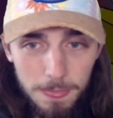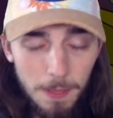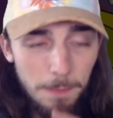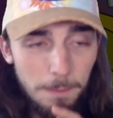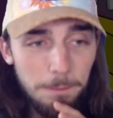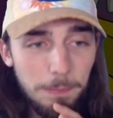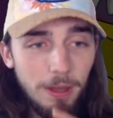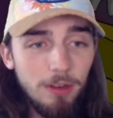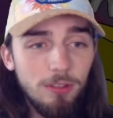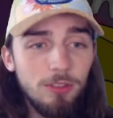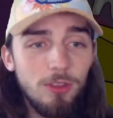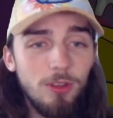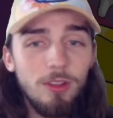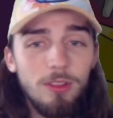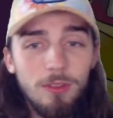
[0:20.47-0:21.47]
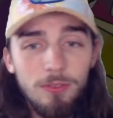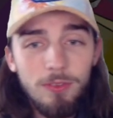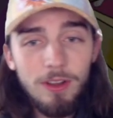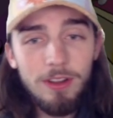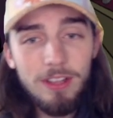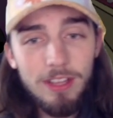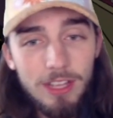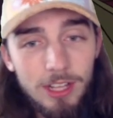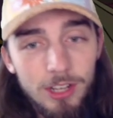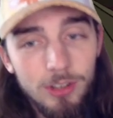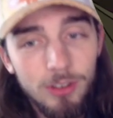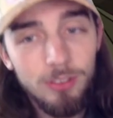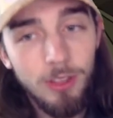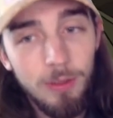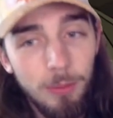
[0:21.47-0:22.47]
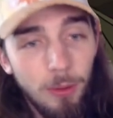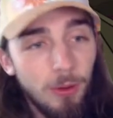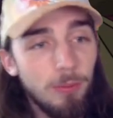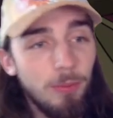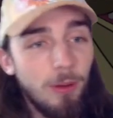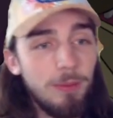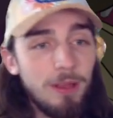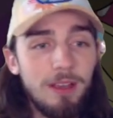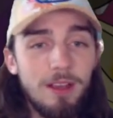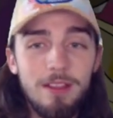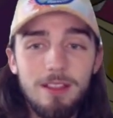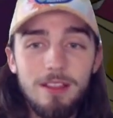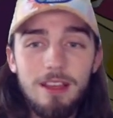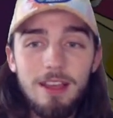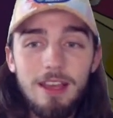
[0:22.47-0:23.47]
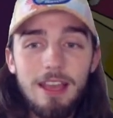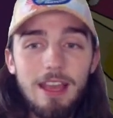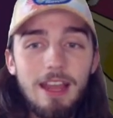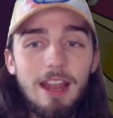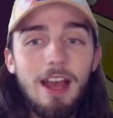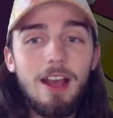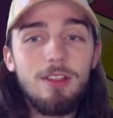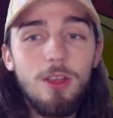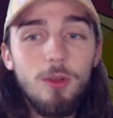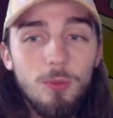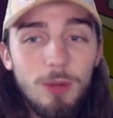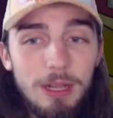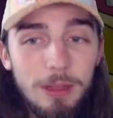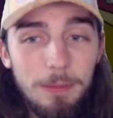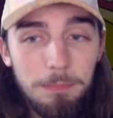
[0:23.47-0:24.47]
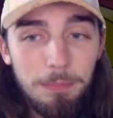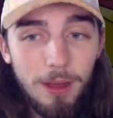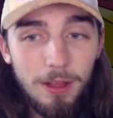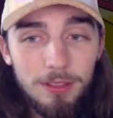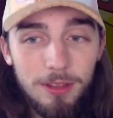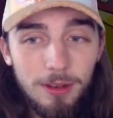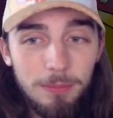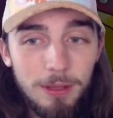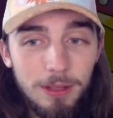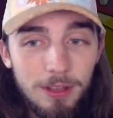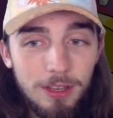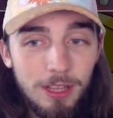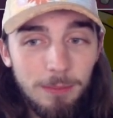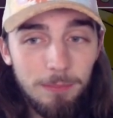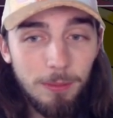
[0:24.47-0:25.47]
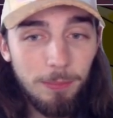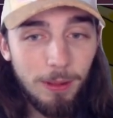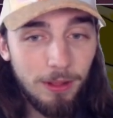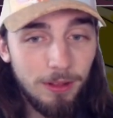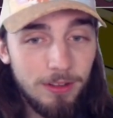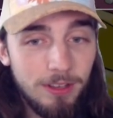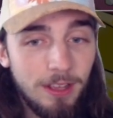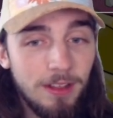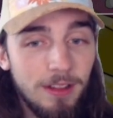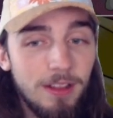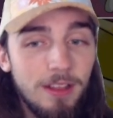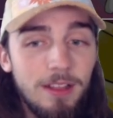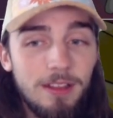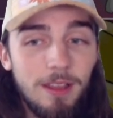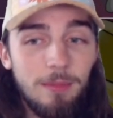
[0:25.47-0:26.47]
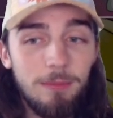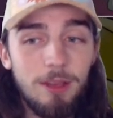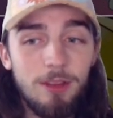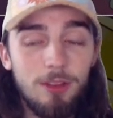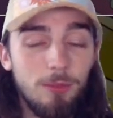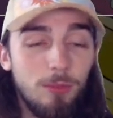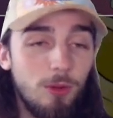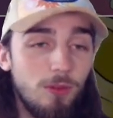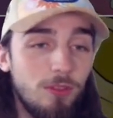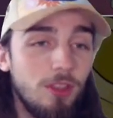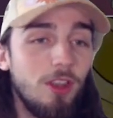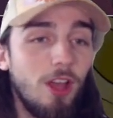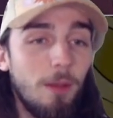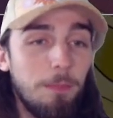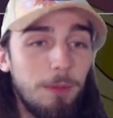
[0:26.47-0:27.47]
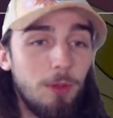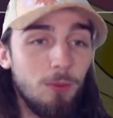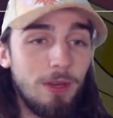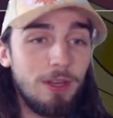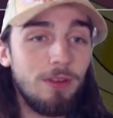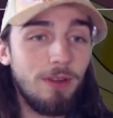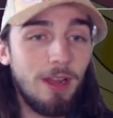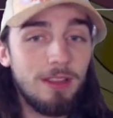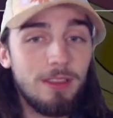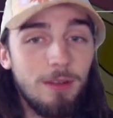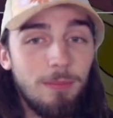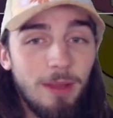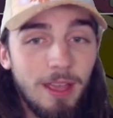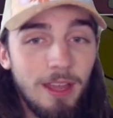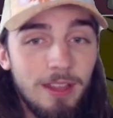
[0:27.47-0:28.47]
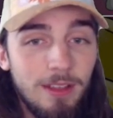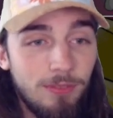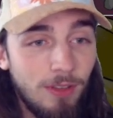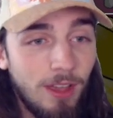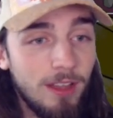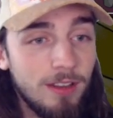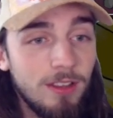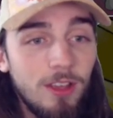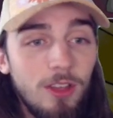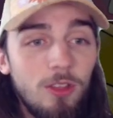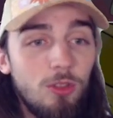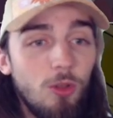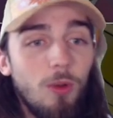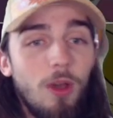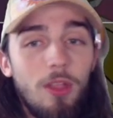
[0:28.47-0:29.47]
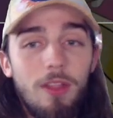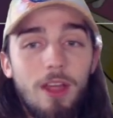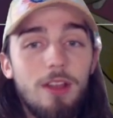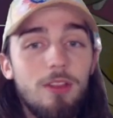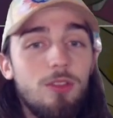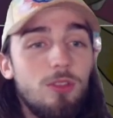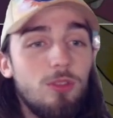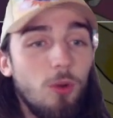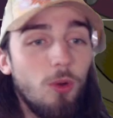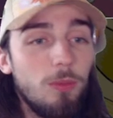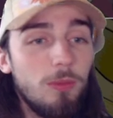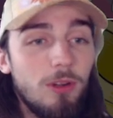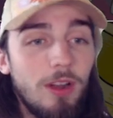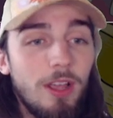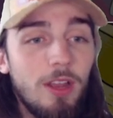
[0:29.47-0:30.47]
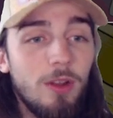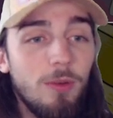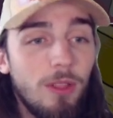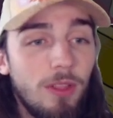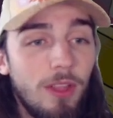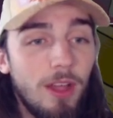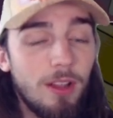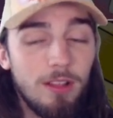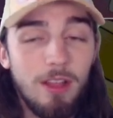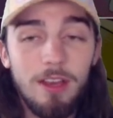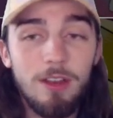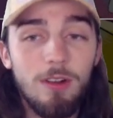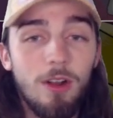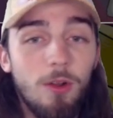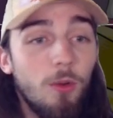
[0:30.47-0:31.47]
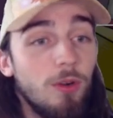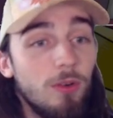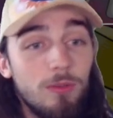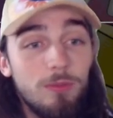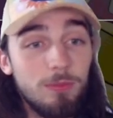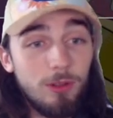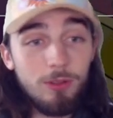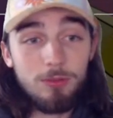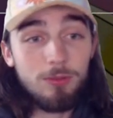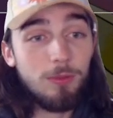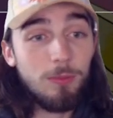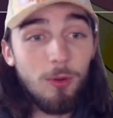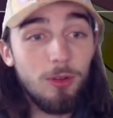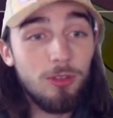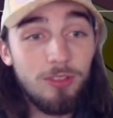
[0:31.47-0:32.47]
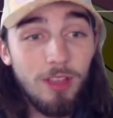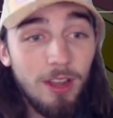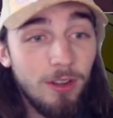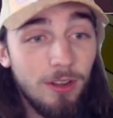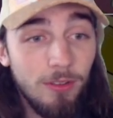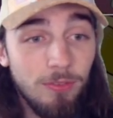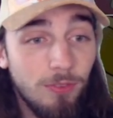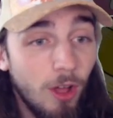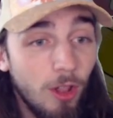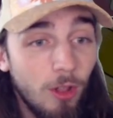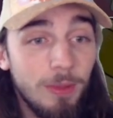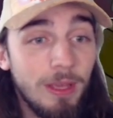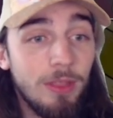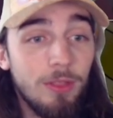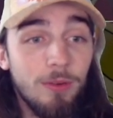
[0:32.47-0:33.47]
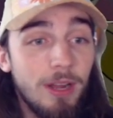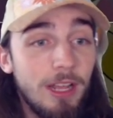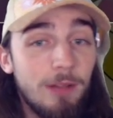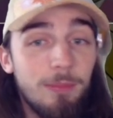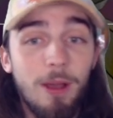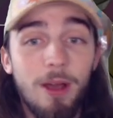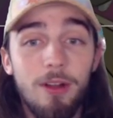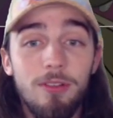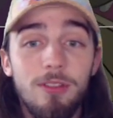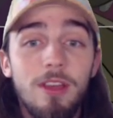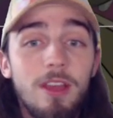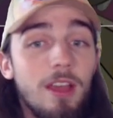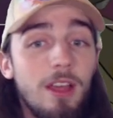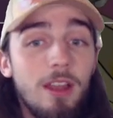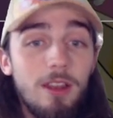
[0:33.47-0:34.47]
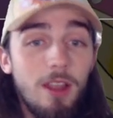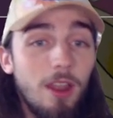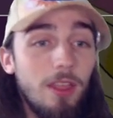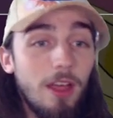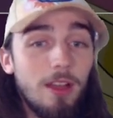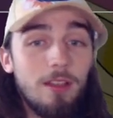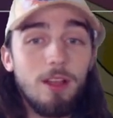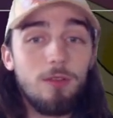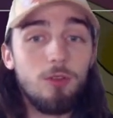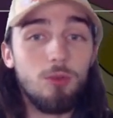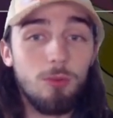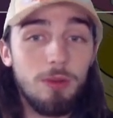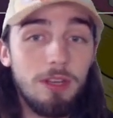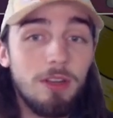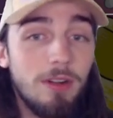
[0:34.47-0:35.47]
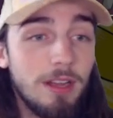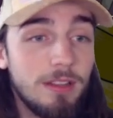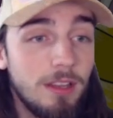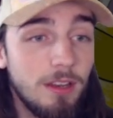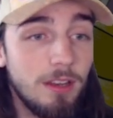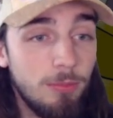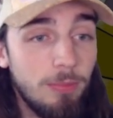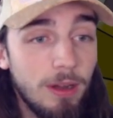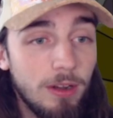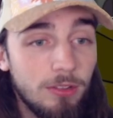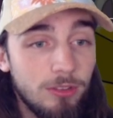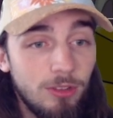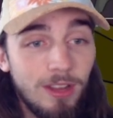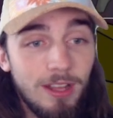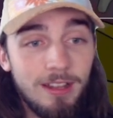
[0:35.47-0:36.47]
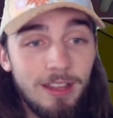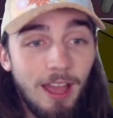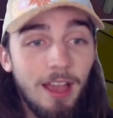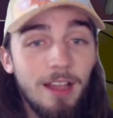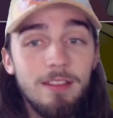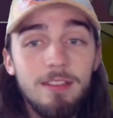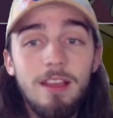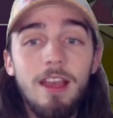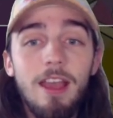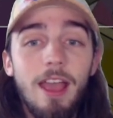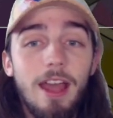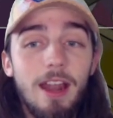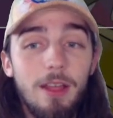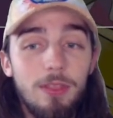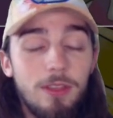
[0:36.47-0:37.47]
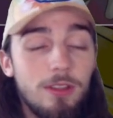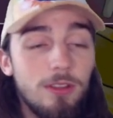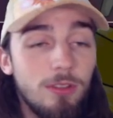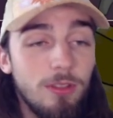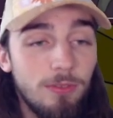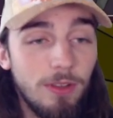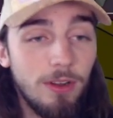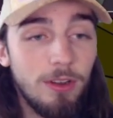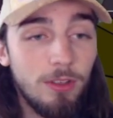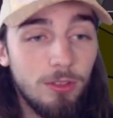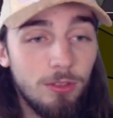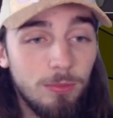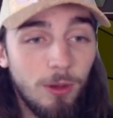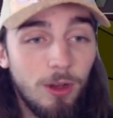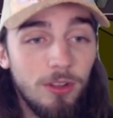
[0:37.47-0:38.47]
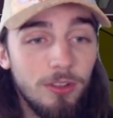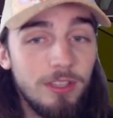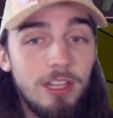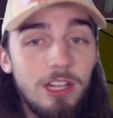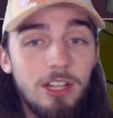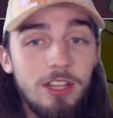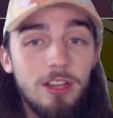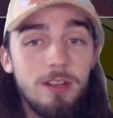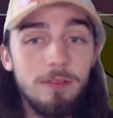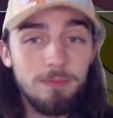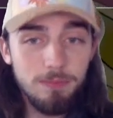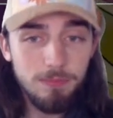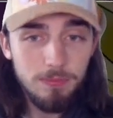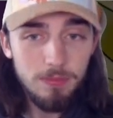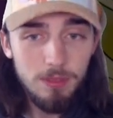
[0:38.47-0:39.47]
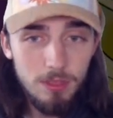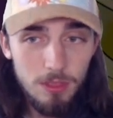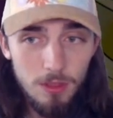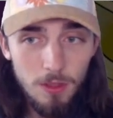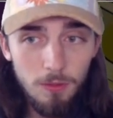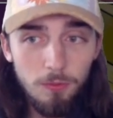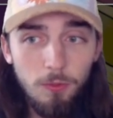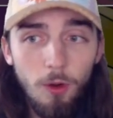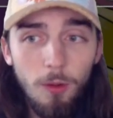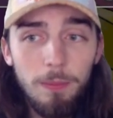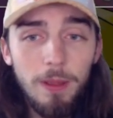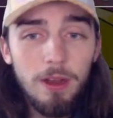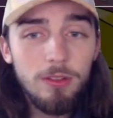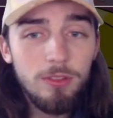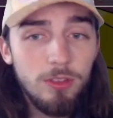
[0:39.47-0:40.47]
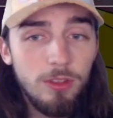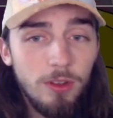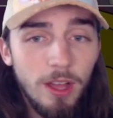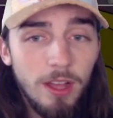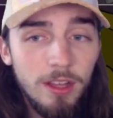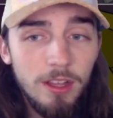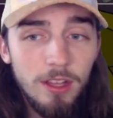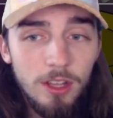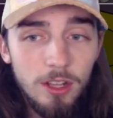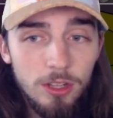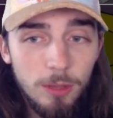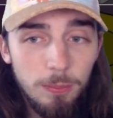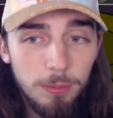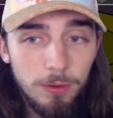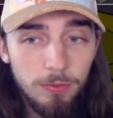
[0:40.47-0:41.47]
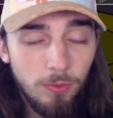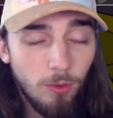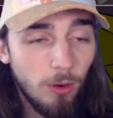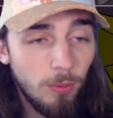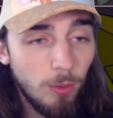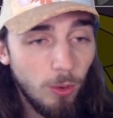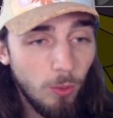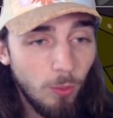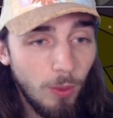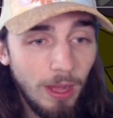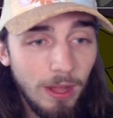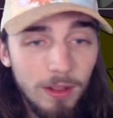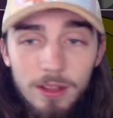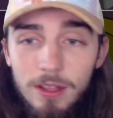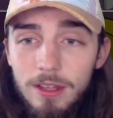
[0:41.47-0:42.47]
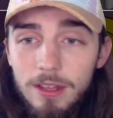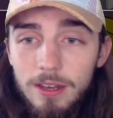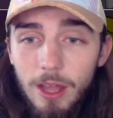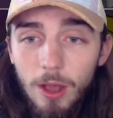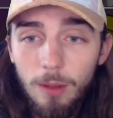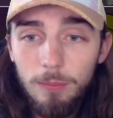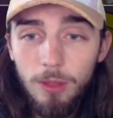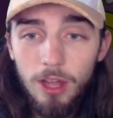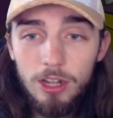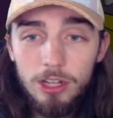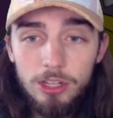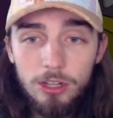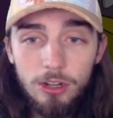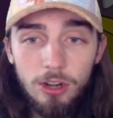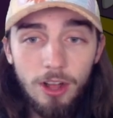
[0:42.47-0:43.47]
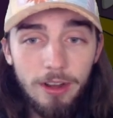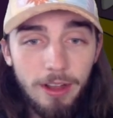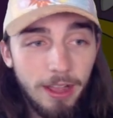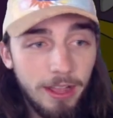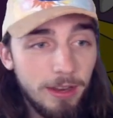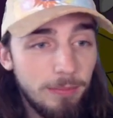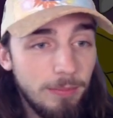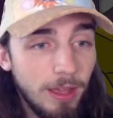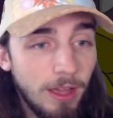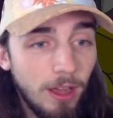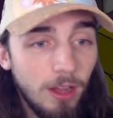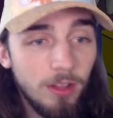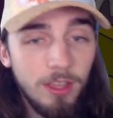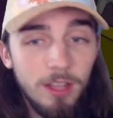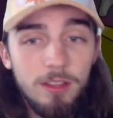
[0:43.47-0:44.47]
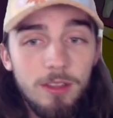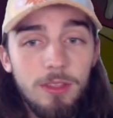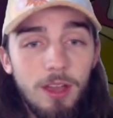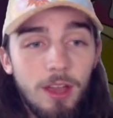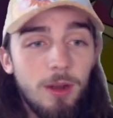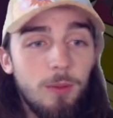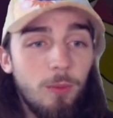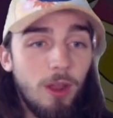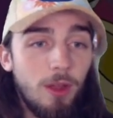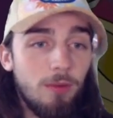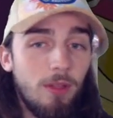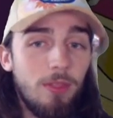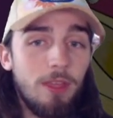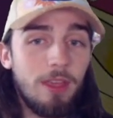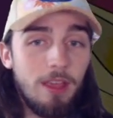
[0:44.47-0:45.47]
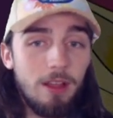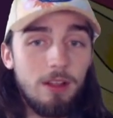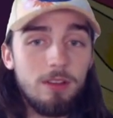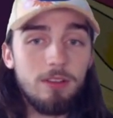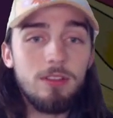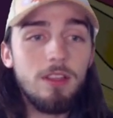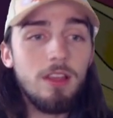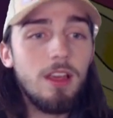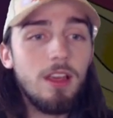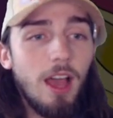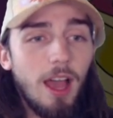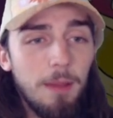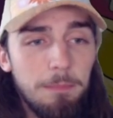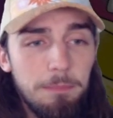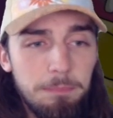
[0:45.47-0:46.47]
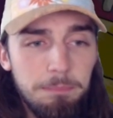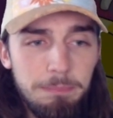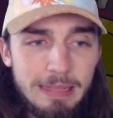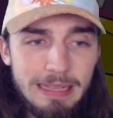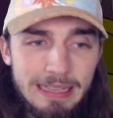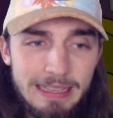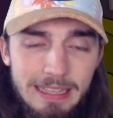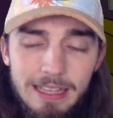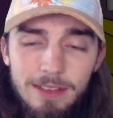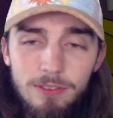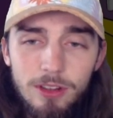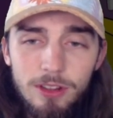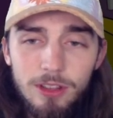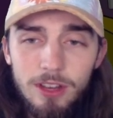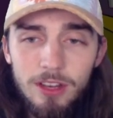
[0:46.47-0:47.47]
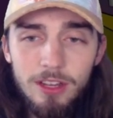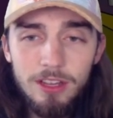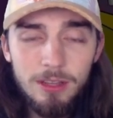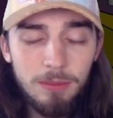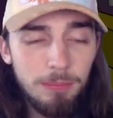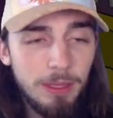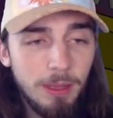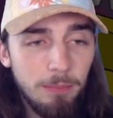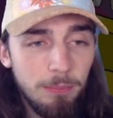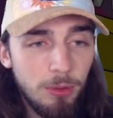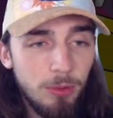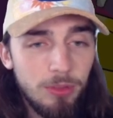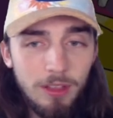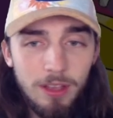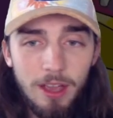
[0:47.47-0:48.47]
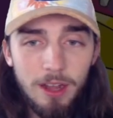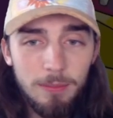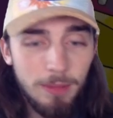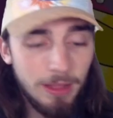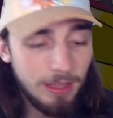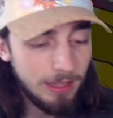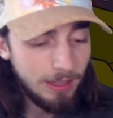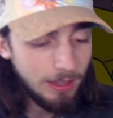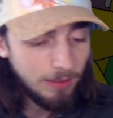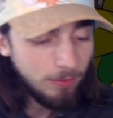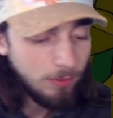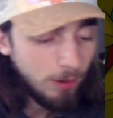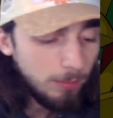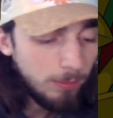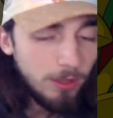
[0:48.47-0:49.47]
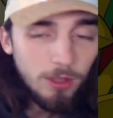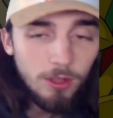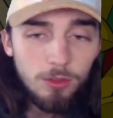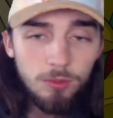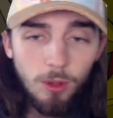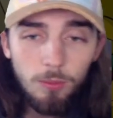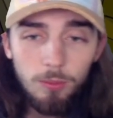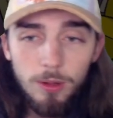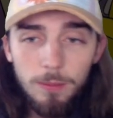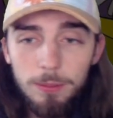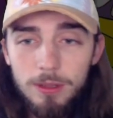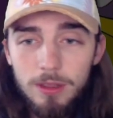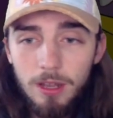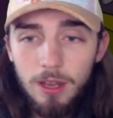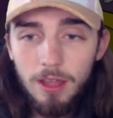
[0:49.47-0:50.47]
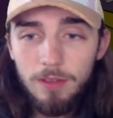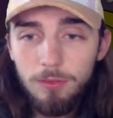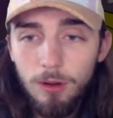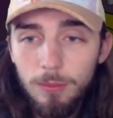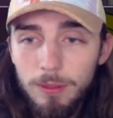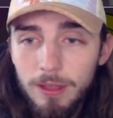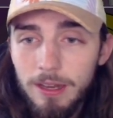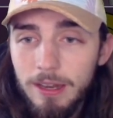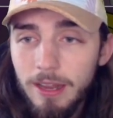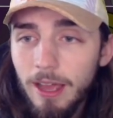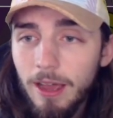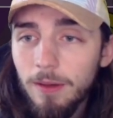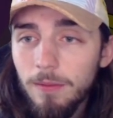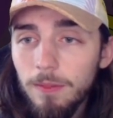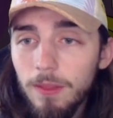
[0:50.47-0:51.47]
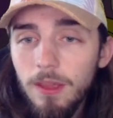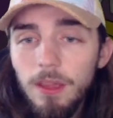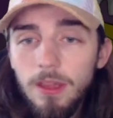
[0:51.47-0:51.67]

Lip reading: Barraskewda is a very interesting Pokemon because it has a really busted ability in Propeller Tail. That means your moves cannot be redirected by any effect. So whether that's Storm Drain, whether that's Lightning Rod, or just the more standard to Follow Me, the Rage Powders. None of that stuff is redirecting these Barraskewda attacks. And I think there's a very small niche here for Barraskewda to perform well. Now, I'm not sure on item yet. I'll get to the item when I run the calcs. I believe it's going to need to be a boosting item like a Life Orb, so I will put the Life Orb in now.